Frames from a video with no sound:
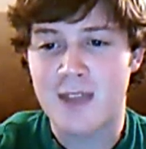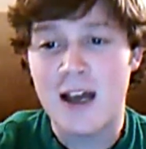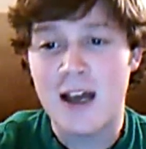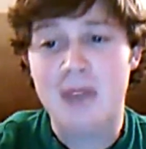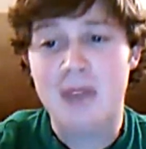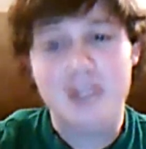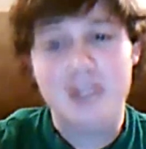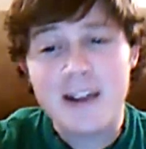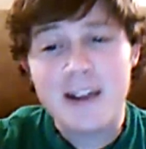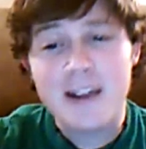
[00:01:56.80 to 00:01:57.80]
I'm slightly
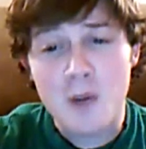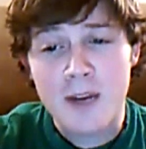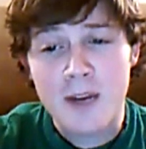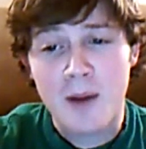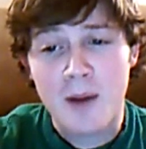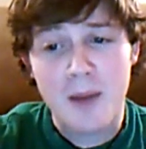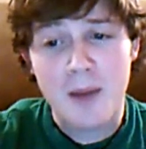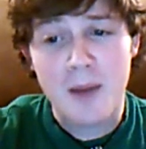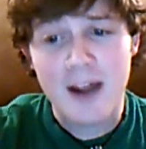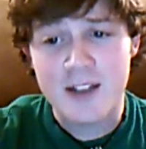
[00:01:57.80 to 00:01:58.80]
worried about my
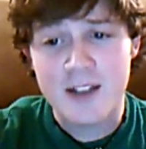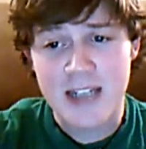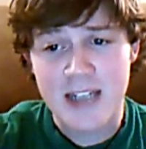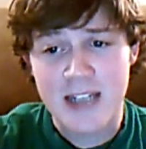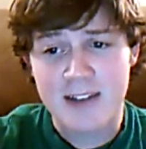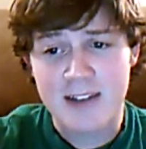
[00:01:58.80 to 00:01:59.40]
biology test.